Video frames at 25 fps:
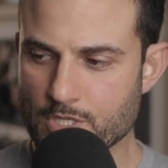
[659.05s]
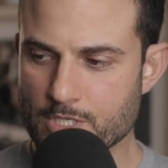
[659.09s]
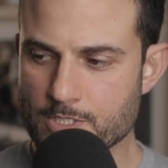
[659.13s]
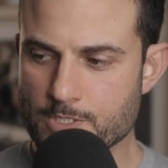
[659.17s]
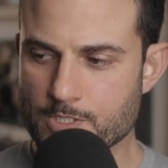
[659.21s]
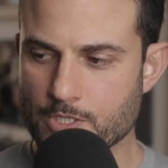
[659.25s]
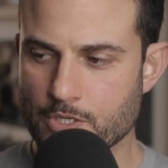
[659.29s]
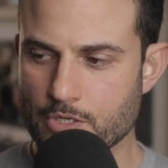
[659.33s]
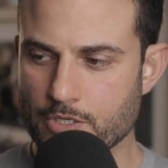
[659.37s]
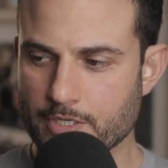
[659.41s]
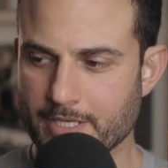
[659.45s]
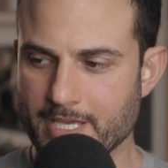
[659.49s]

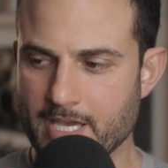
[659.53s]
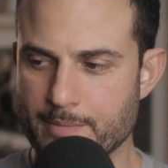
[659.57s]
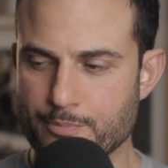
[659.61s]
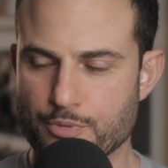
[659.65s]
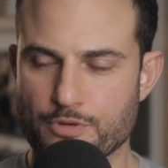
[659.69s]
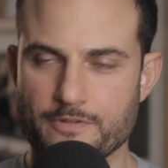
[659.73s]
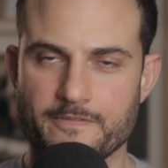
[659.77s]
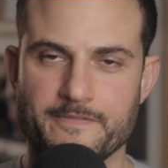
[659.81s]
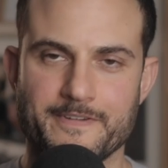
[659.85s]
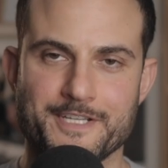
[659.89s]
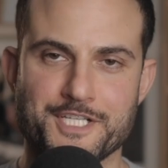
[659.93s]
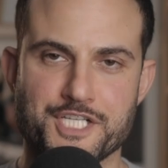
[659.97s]
So get
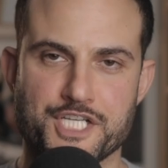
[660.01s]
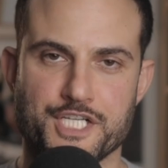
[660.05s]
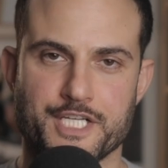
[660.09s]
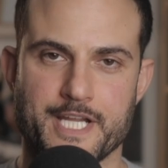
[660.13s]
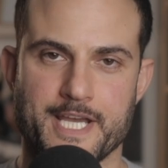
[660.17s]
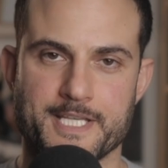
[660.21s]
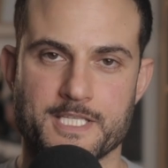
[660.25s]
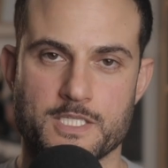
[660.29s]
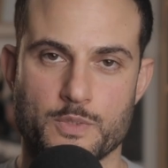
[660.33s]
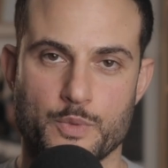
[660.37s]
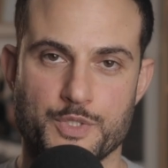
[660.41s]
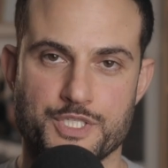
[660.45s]
proficient
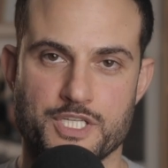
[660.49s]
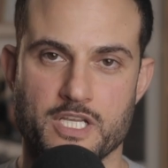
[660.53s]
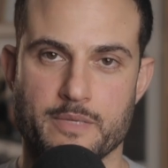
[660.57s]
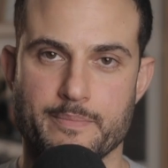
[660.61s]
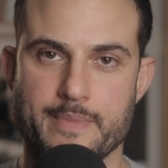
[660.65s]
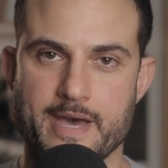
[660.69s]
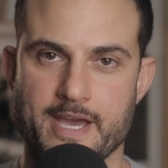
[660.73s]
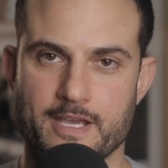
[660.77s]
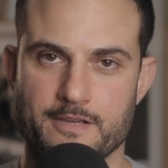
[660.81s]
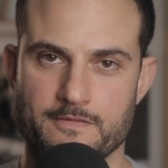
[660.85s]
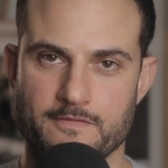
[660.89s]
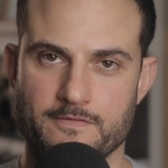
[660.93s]
at switching
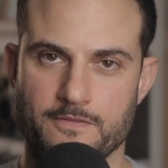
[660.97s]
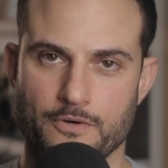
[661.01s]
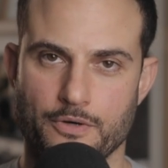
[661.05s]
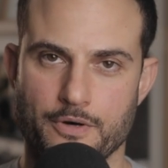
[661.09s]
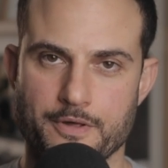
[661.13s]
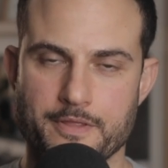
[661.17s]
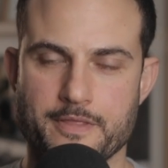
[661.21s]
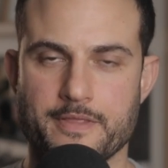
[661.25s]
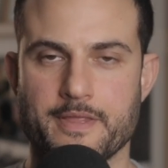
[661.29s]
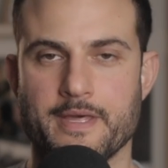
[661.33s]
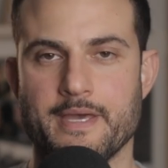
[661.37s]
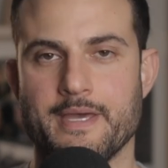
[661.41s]
back and
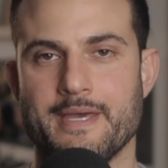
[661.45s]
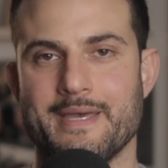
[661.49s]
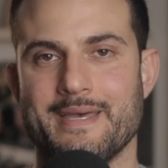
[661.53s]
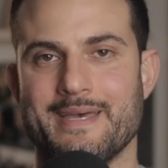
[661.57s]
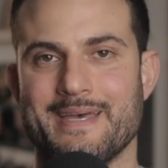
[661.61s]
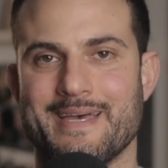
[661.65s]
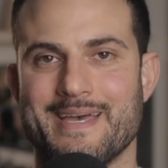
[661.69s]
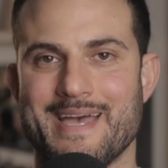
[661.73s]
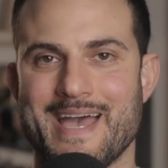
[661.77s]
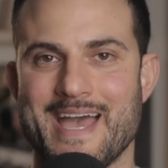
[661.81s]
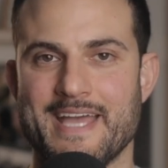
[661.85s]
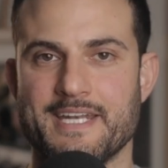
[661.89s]
forth,
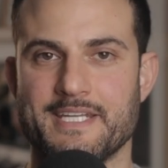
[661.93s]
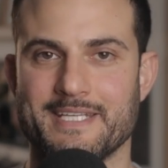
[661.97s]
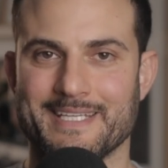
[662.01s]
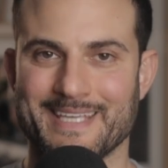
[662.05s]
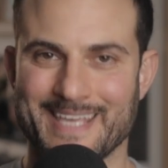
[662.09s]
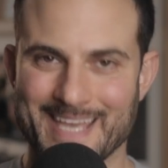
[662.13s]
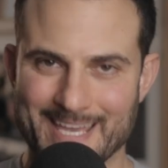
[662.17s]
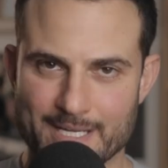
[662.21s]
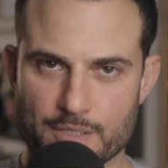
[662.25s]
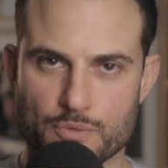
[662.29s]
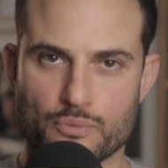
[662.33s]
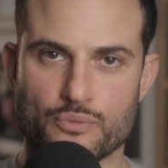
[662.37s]
and
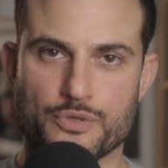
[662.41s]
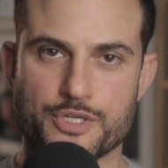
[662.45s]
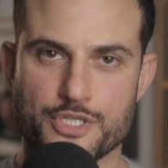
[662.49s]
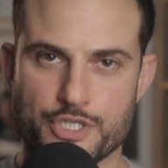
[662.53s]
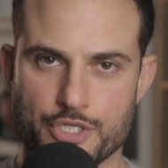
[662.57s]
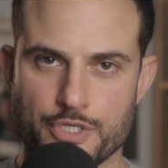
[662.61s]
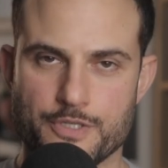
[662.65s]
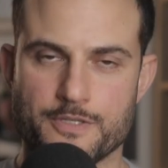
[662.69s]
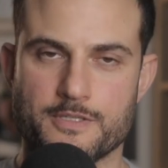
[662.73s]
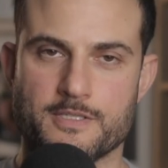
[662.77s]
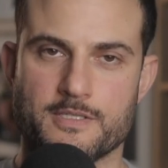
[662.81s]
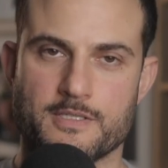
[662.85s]
again,
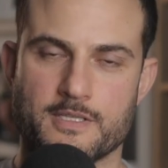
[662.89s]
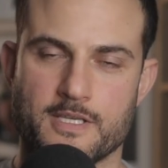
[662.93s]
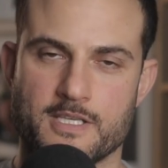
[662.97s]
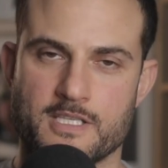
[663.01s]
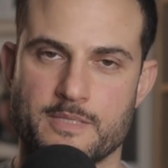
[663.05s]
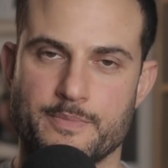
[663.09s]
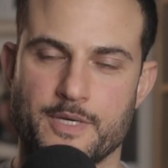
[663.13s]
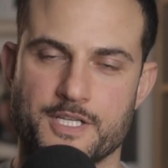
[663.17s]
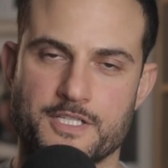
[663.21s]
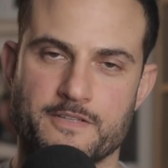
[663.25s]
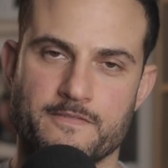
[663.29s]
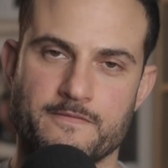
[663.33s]
reduce
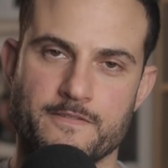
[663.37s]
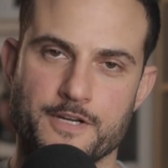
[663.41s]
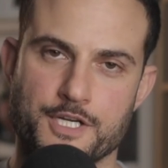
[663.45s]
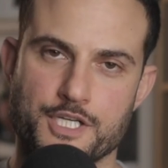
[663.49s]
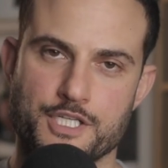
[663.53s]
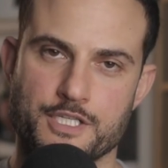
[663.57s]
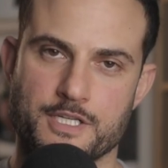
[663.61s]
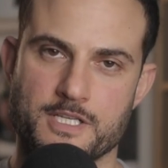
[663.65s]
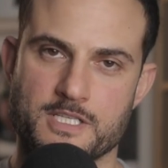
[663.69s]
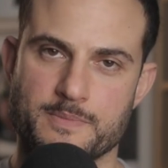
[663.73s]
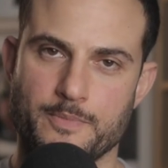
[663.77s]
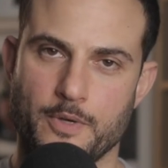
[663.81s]
as much
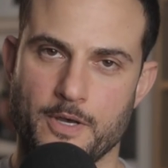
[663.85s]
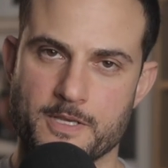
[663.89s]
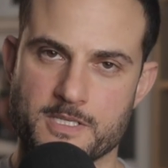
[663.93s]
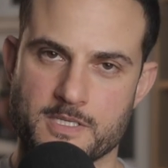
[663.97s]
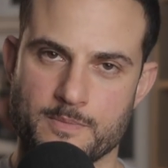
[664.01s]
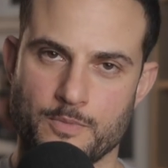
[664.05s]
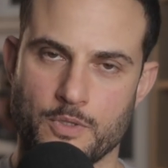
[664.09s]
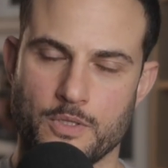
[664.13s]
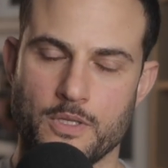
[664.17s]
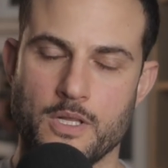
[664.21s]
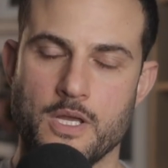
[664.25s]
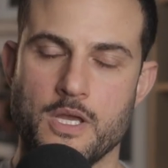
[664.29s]
friction as
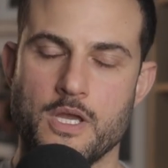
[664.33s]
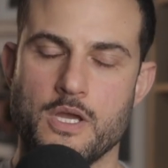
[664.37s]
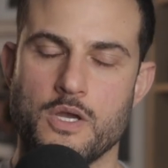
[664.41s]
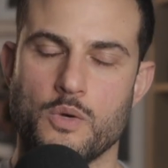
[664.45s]
possible